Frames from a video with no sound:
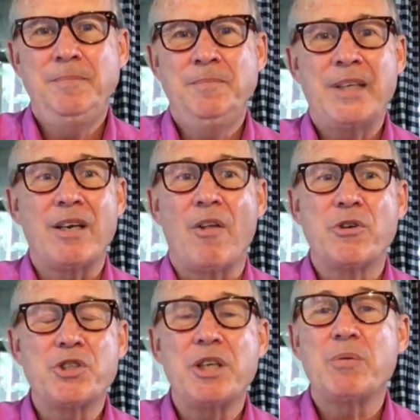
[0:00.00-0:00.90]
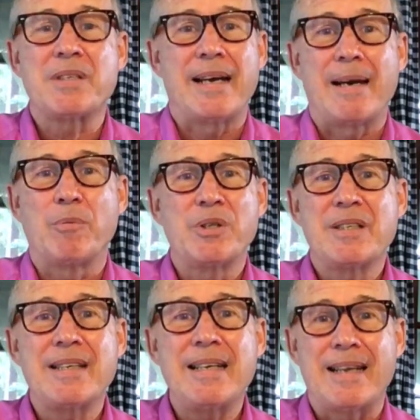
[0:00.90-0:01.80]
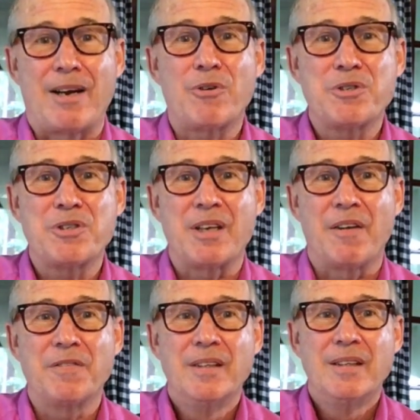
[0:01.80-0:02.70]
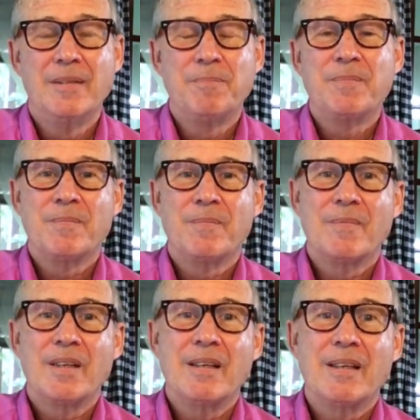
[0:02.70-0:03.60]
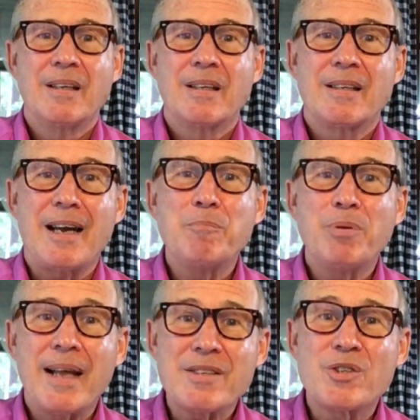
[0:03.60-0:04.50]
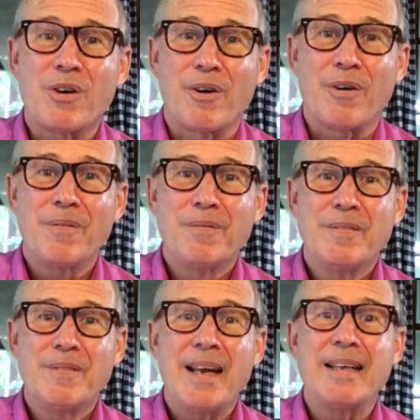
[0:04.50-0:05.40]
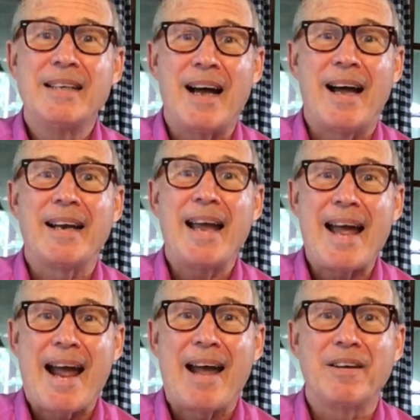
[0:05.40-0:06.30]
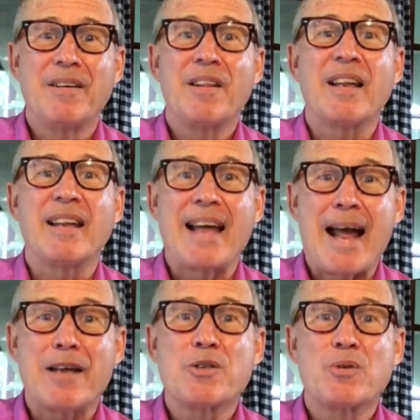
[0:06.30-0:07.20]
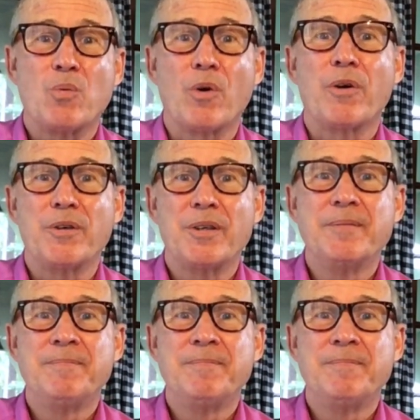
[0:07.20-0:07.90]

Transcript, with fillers: and although she was not able to see that herself, God blessed her and God had the last word.